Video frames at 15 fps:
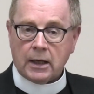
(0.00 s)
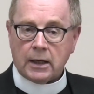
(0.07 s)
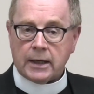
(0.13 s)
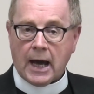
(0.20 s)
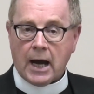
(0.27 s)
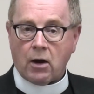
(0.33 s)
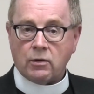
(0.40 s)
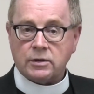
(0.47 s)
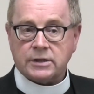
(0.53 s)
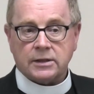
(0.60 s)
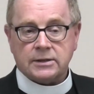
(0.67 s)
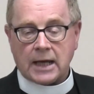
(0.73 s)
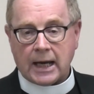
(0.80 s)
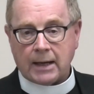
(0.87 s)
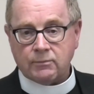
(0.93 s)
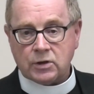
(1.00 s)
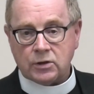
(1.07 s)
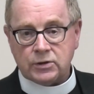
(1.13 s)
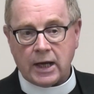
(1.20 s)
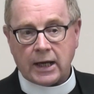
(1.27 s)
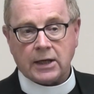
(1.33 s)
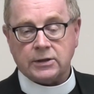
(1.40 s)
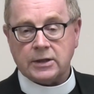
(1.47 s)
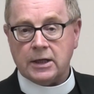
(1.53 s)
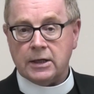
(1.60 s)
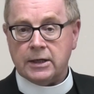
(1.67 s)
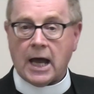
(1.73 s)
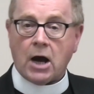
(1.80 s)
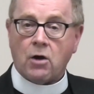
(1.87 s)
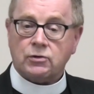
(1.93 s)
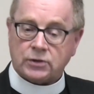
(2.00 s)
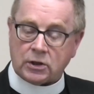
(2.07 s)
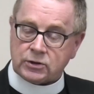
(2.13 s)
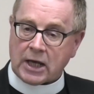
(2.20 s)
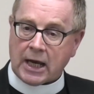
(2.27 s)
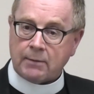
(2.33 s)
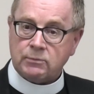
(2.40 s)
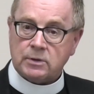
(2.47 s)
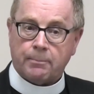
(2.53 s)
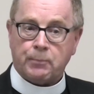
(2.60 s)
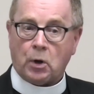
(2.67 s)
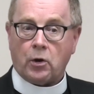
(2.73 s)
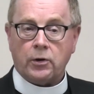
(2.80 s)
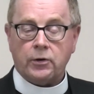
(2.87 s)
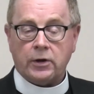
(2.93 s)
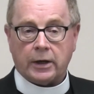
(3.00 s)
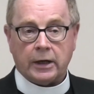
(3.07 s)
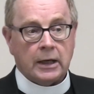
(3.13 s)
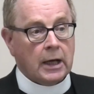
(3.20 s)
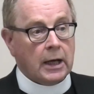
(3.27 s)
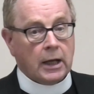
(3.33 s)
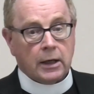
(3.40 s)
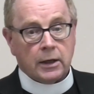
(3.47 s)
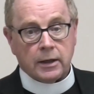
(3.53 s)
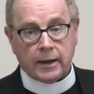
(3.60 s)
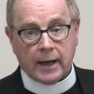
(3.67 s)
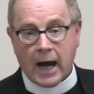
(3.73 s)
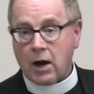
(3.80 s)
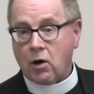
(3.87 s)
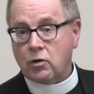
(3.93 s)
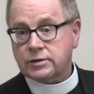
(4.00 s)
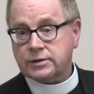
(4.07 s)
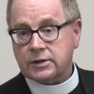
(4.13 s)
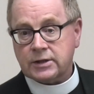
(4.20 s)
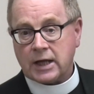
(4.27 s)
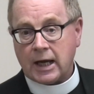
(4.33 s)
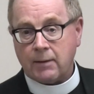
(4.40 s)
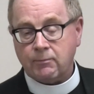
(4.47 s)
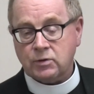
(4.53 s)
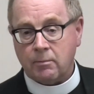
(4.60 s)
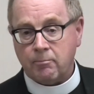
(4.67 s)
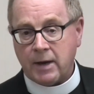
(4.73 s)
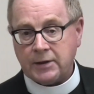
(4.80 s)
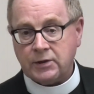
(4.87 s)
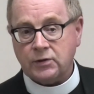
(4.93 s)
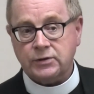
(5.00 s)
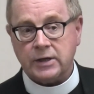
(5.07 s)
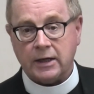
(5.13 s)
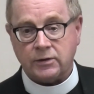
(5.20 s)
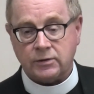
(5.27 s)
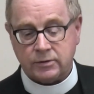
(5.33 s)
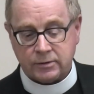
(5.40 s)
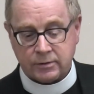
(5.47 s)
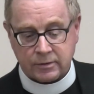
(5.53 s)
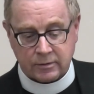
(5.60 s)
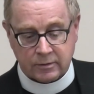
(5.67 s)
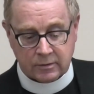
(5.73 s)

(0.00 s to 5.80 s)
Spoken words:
Now's the time to take it in. Now's the time to ponder. Now's the time to meditate.